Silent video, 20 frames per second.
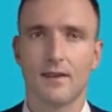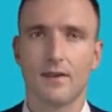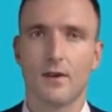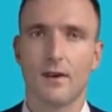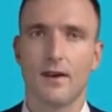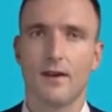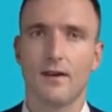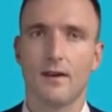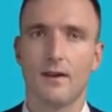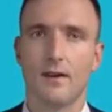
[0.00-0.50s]

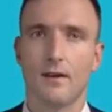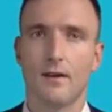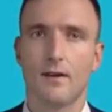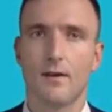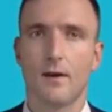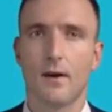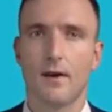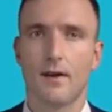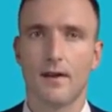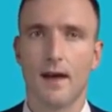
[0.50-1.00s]
where students
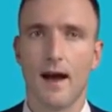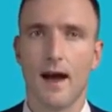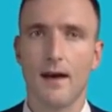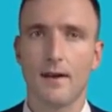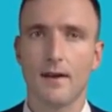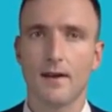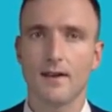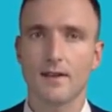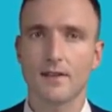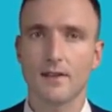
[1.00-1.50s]
work
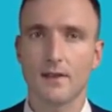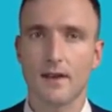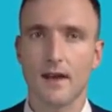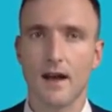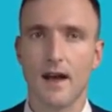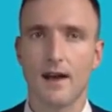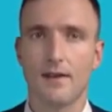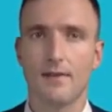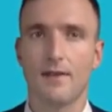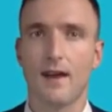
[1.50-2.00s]
together to
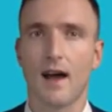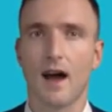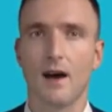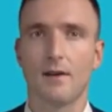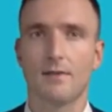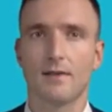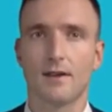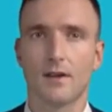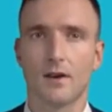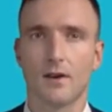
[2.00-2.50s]
achieve a
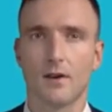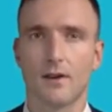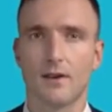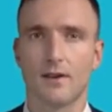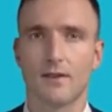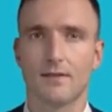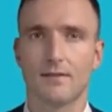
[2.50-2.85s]
common goal.